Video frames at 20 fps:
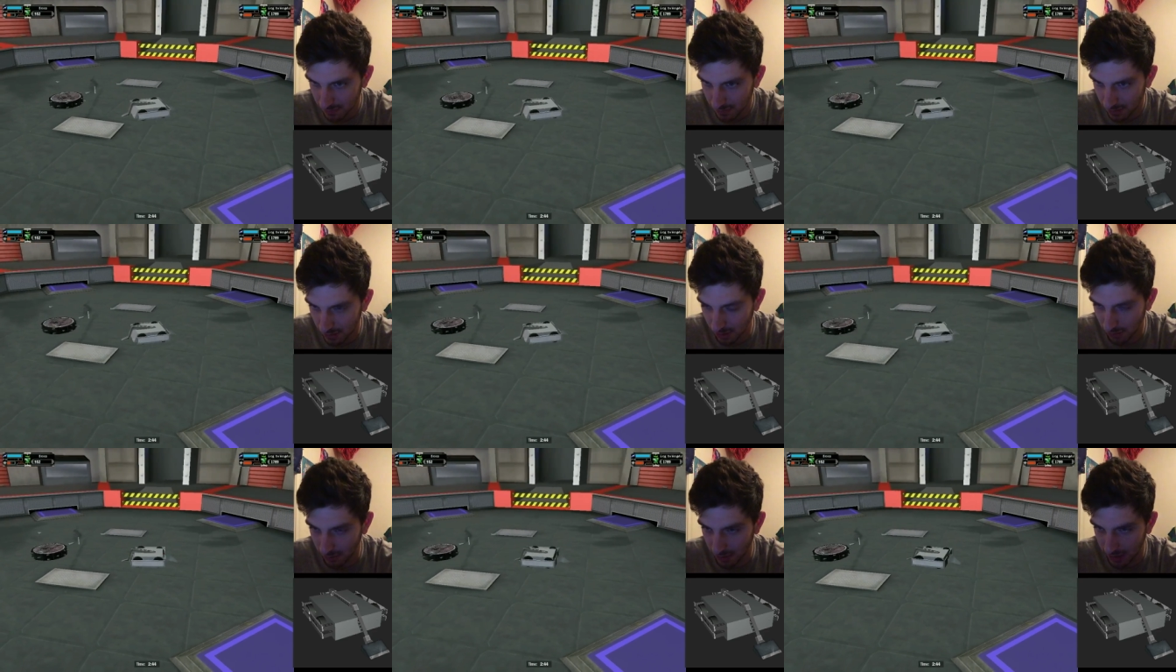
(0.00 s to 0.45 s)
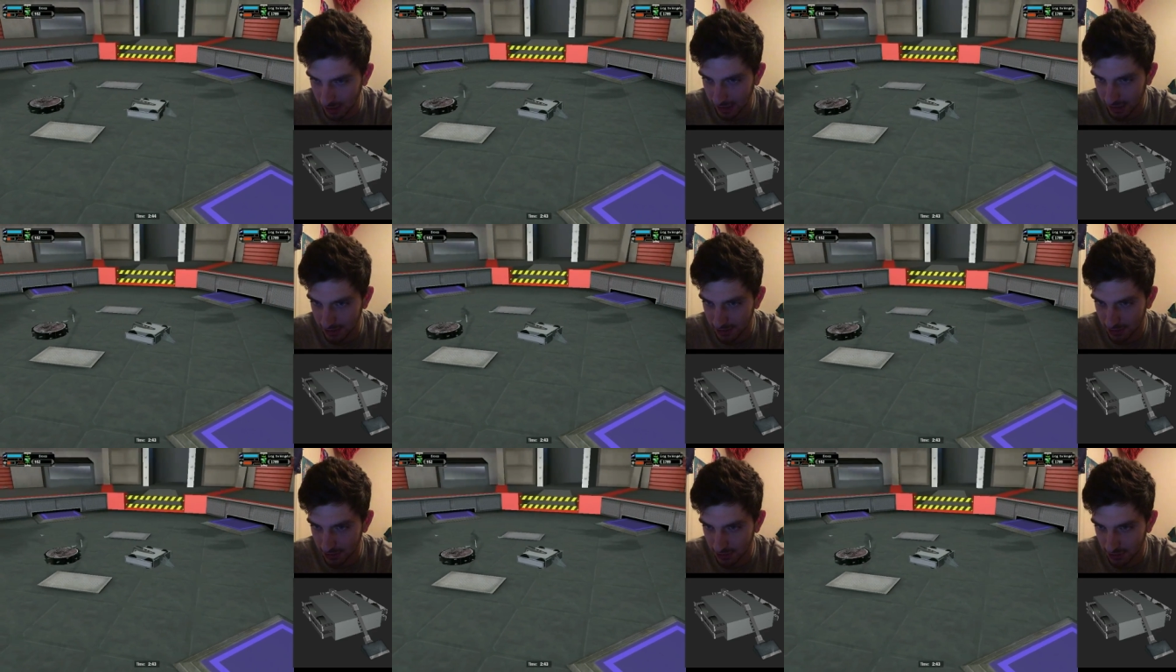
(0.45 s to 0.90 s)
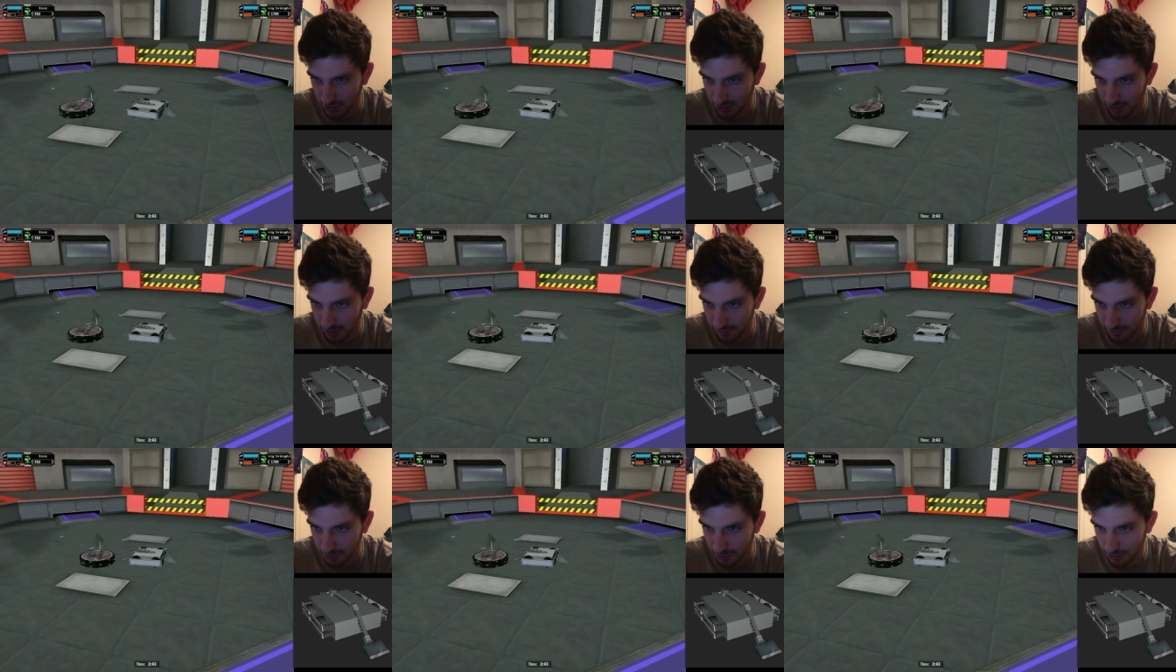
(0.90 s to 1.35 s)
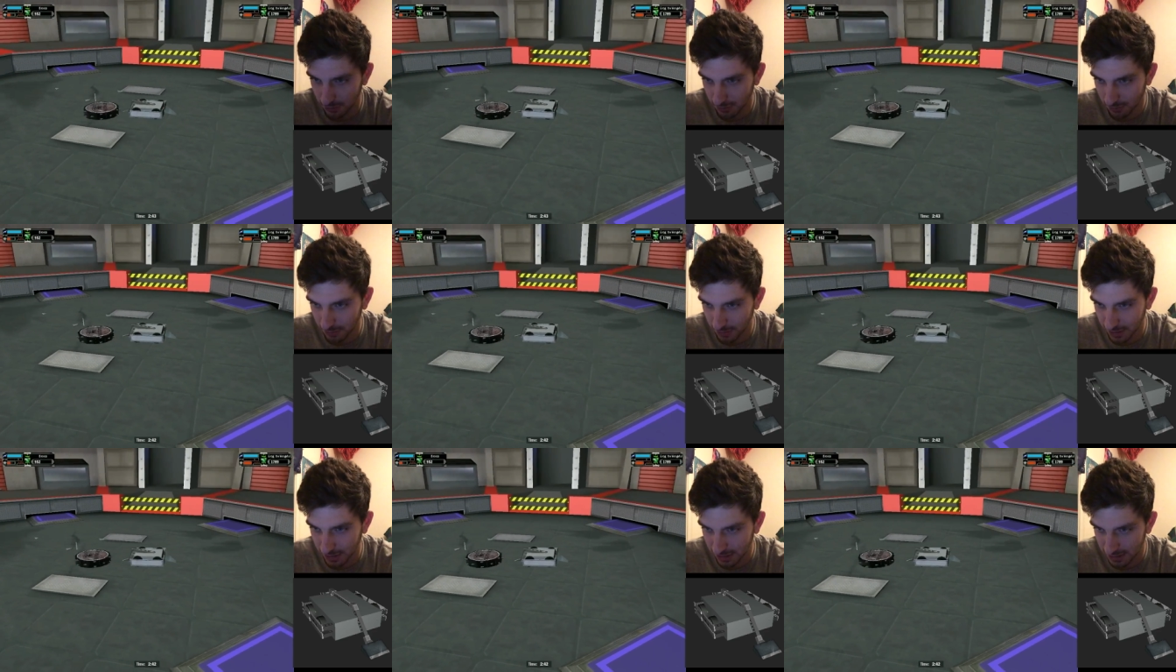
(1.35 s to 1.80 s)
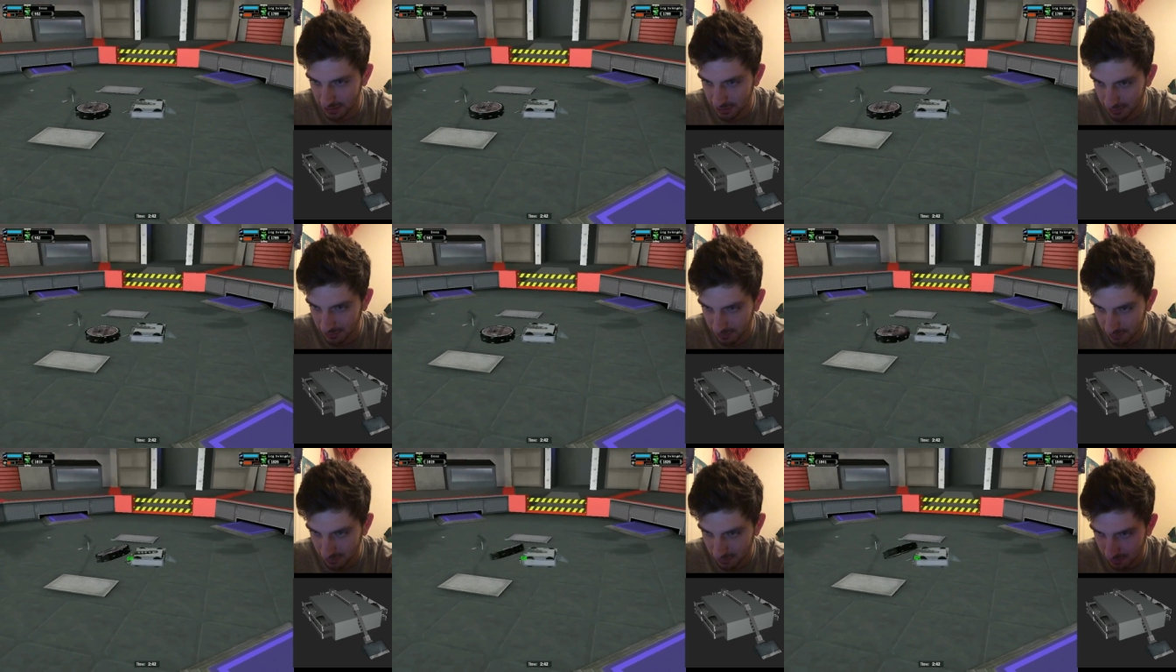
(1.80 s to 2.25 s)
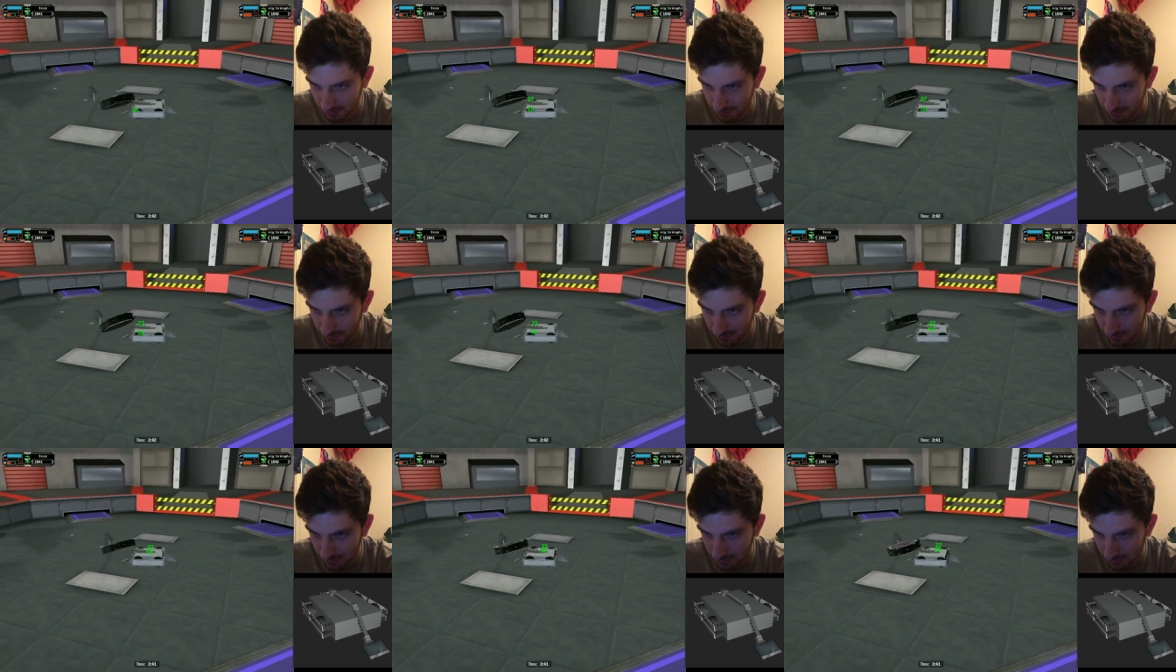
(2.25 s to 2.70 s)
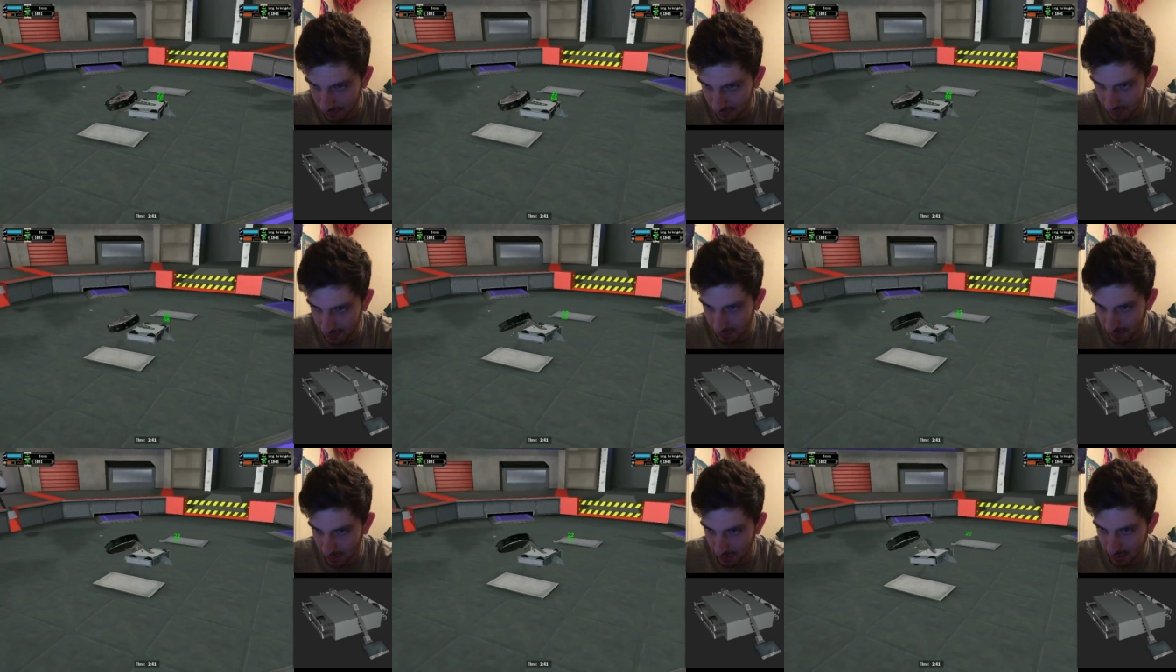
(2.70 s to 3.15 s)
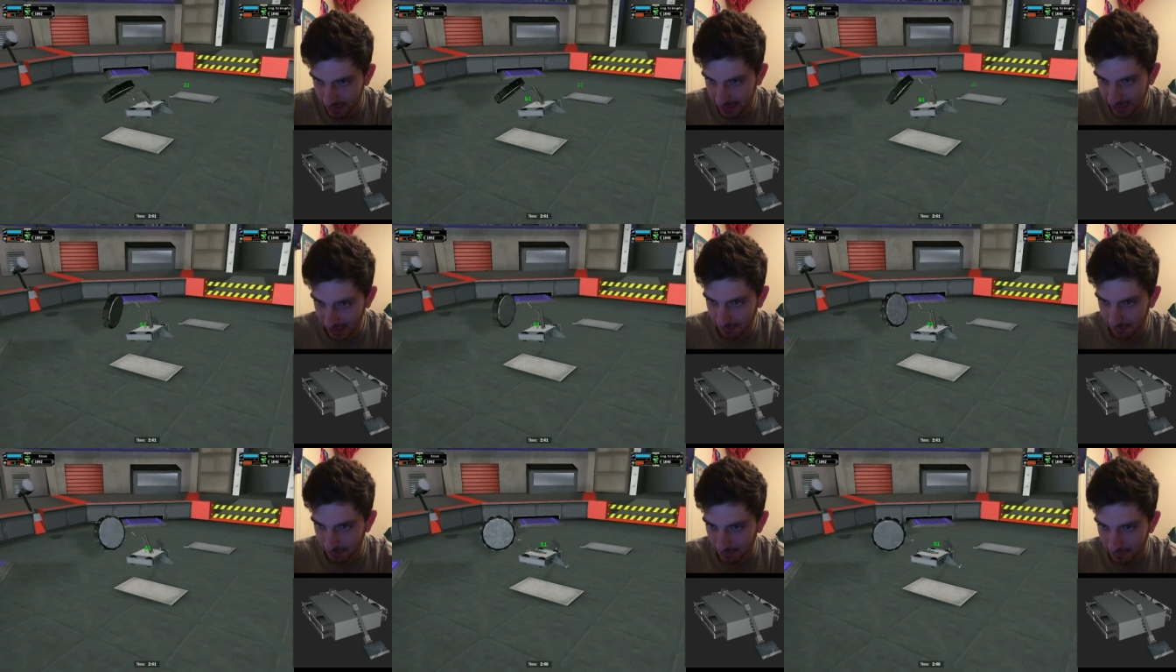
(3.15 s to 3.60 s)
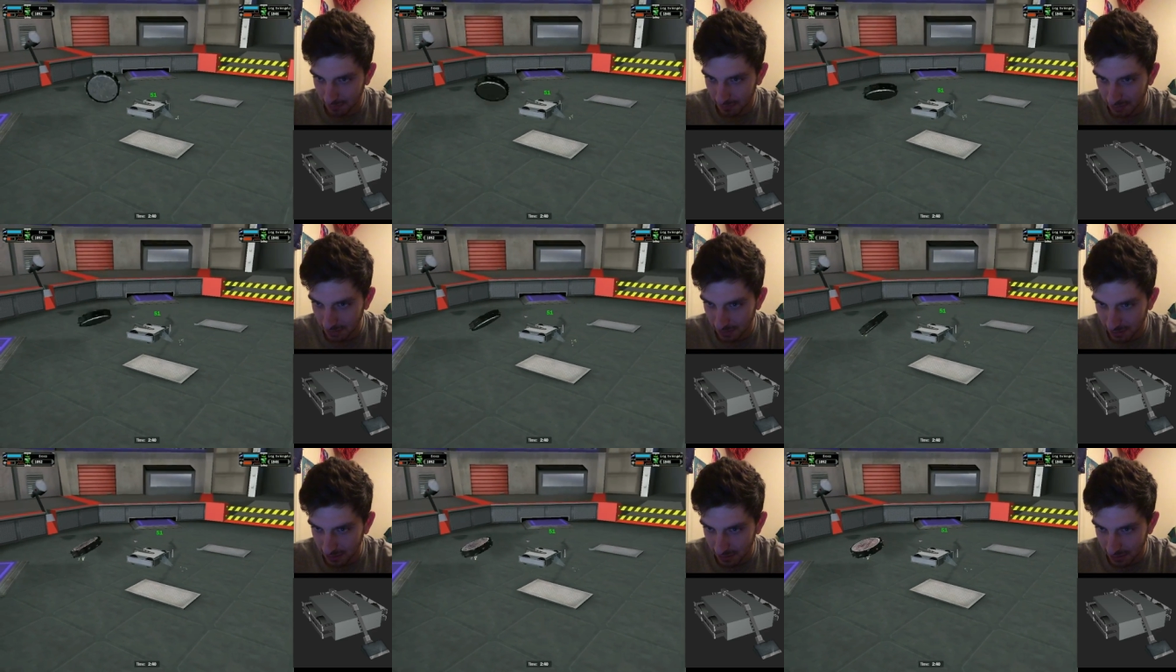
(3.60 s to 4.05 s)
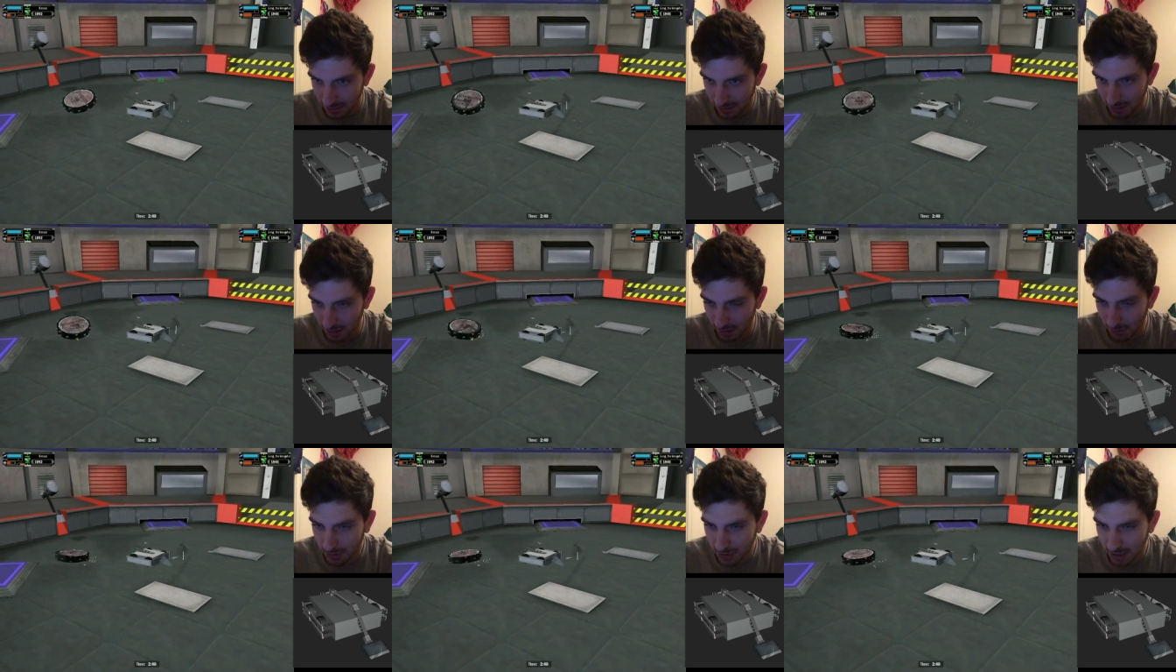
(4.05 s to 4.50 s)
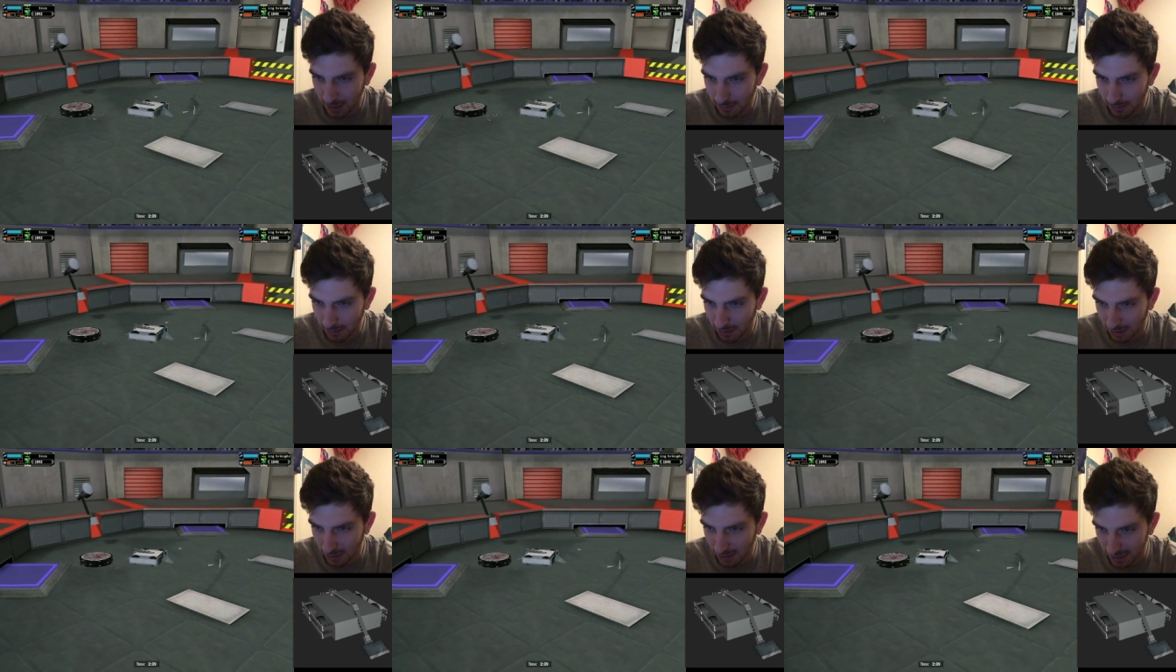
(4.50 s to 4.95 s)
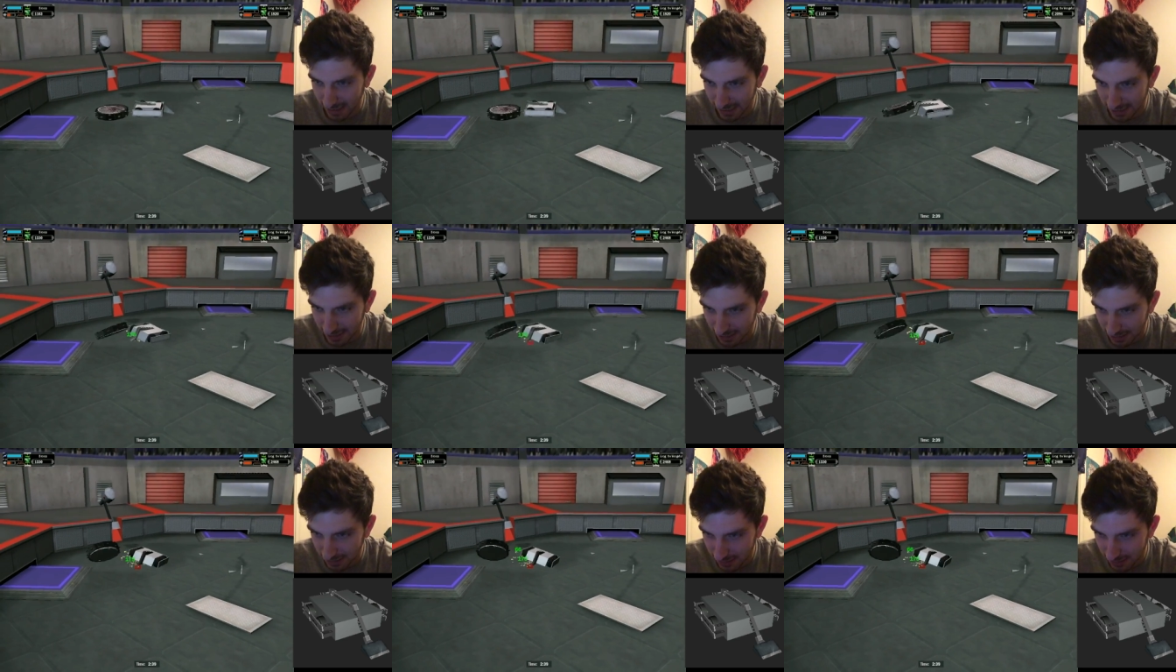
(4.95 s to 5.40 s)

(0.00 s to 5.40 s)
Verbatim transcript: Oh god, he just took off two in one hit. Get him! Oh, come on!